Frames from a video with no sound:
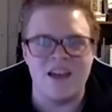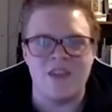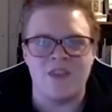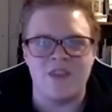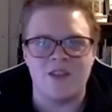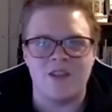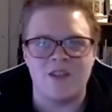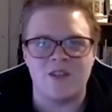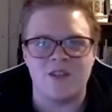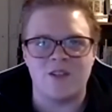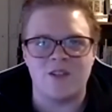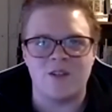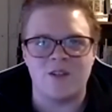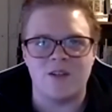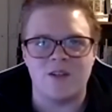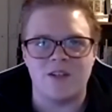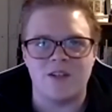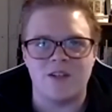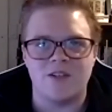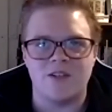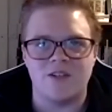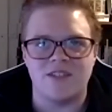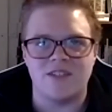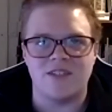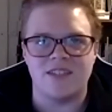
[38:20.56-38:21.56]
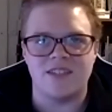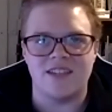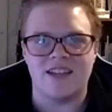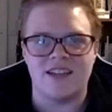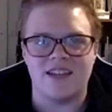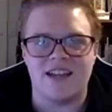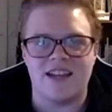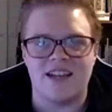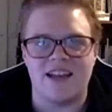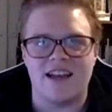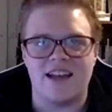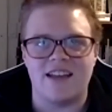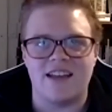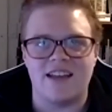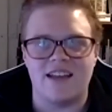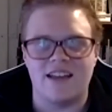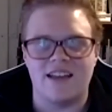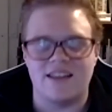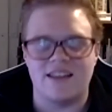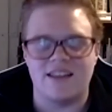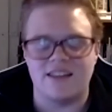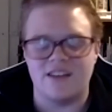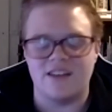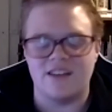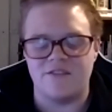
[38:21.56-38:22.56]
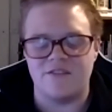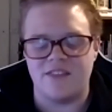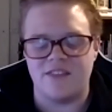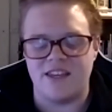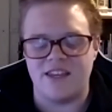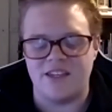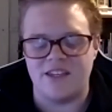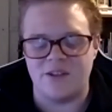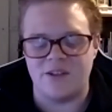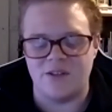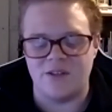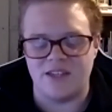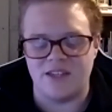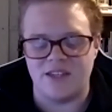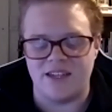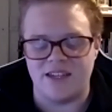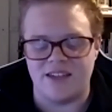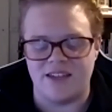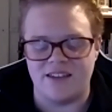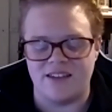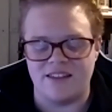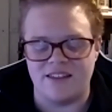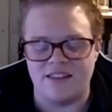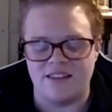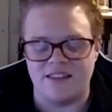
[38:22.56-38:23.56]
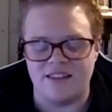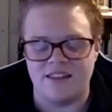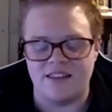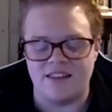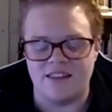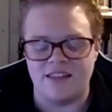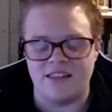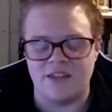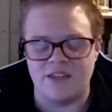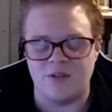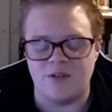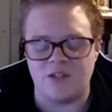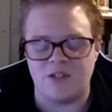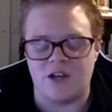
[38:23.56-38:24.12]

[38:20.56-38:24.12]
that's so interesting. I love that you